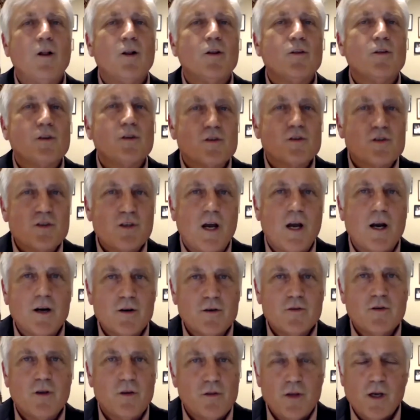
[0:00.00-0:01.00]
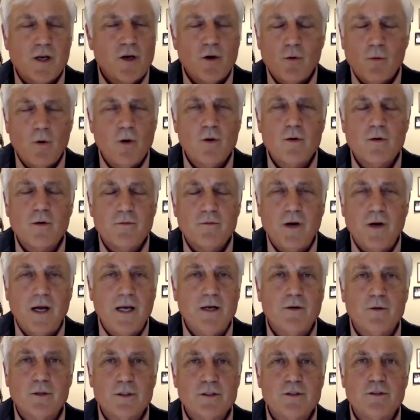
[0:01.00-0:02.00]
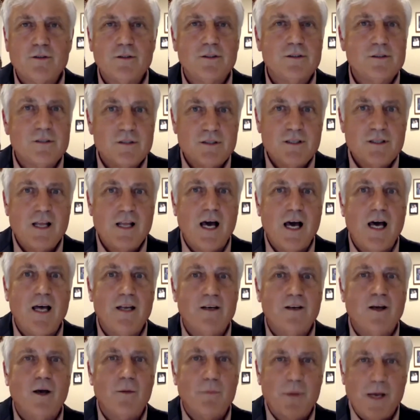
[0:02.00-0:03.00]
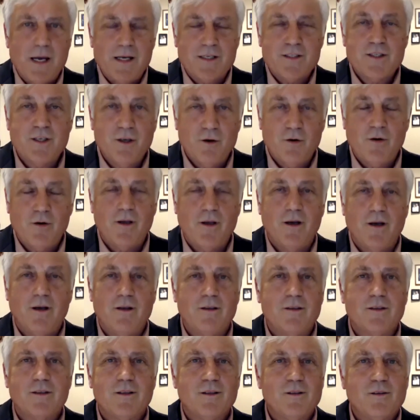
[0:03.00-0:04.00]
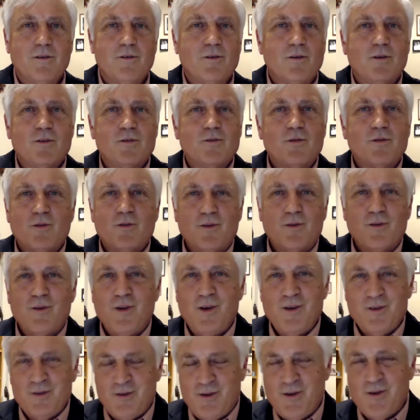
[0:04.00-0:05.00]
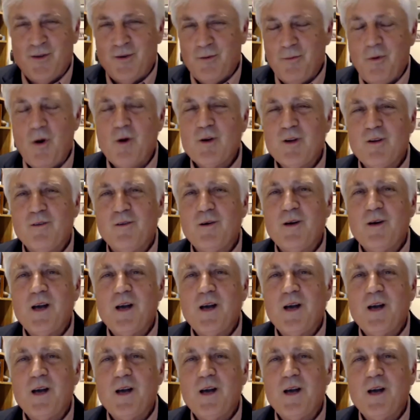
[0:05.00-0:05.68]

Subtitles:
the coronavirus is not a bacteria, the pneumonia